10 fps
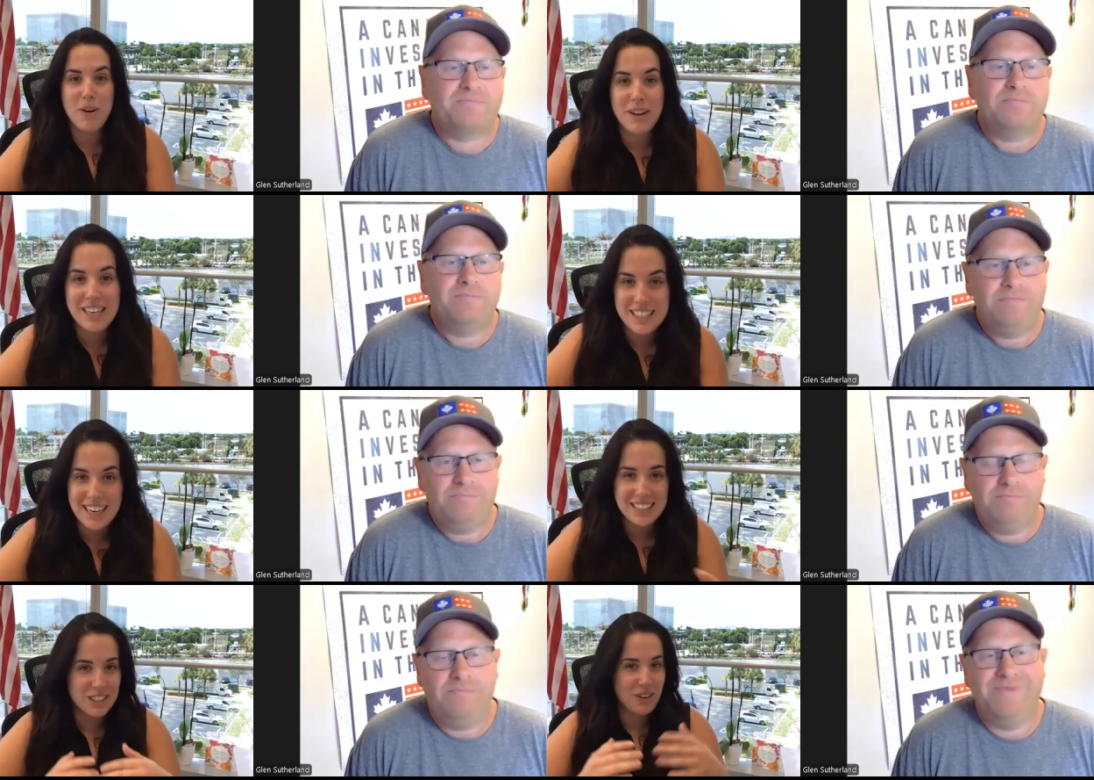Speaker 1: go into
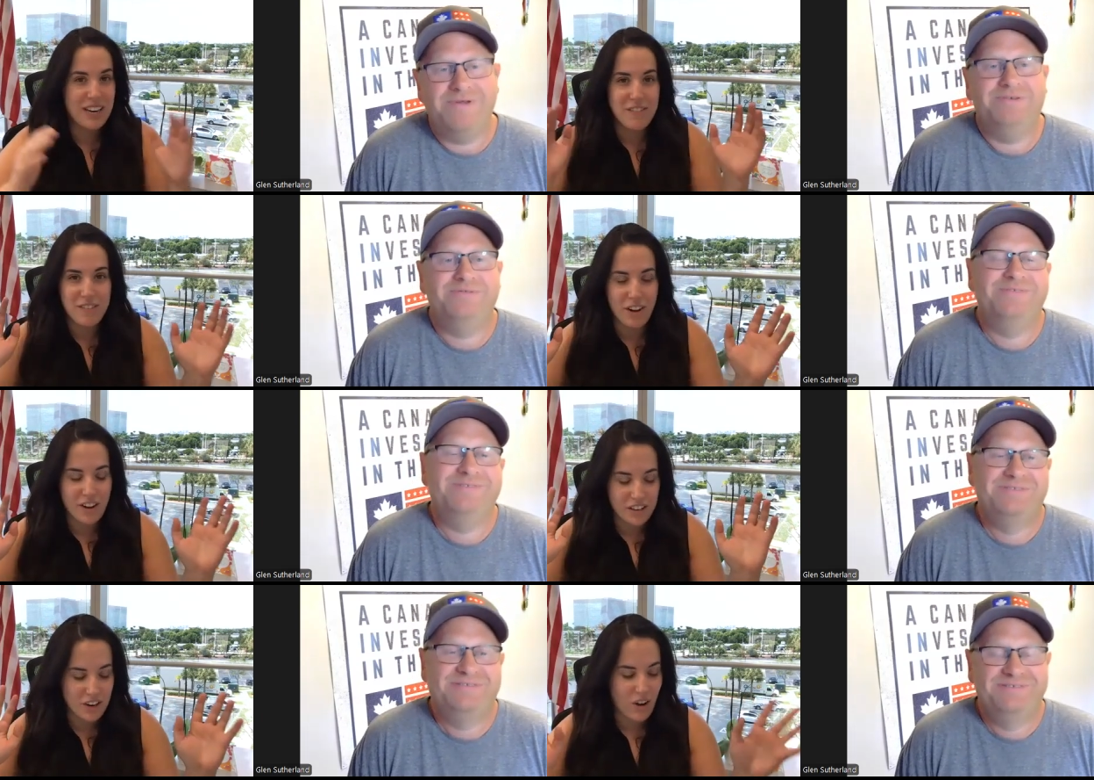Texas or any,
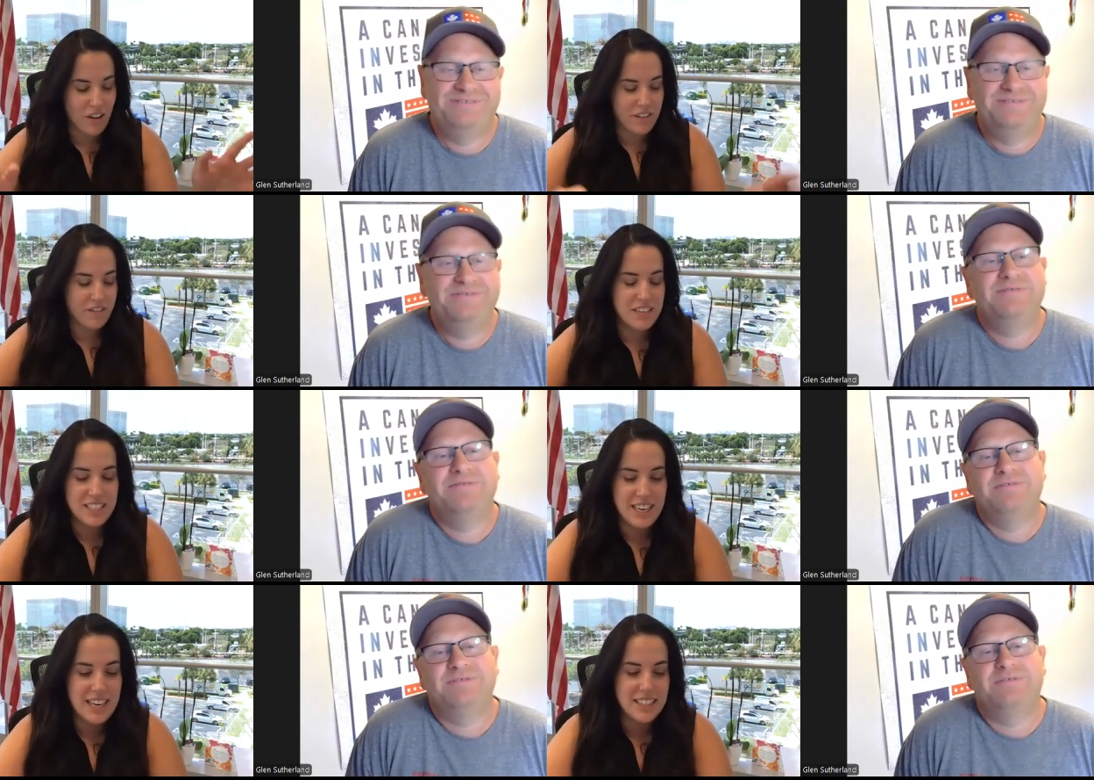you know, all 50
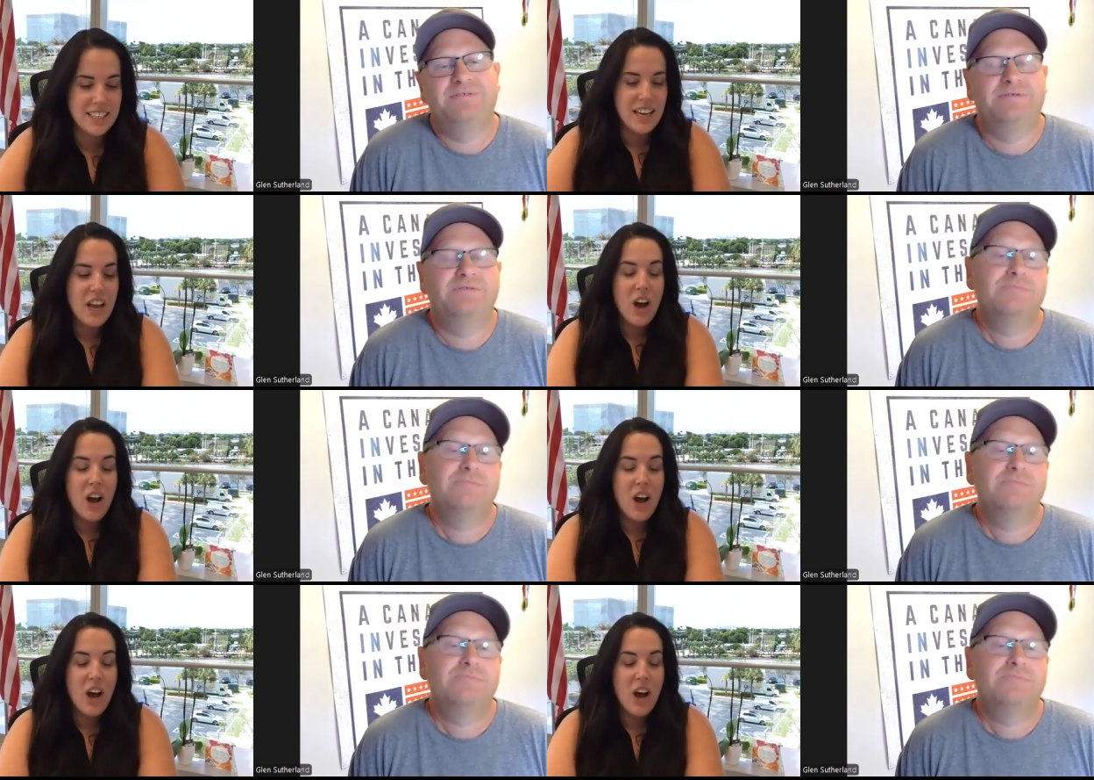states.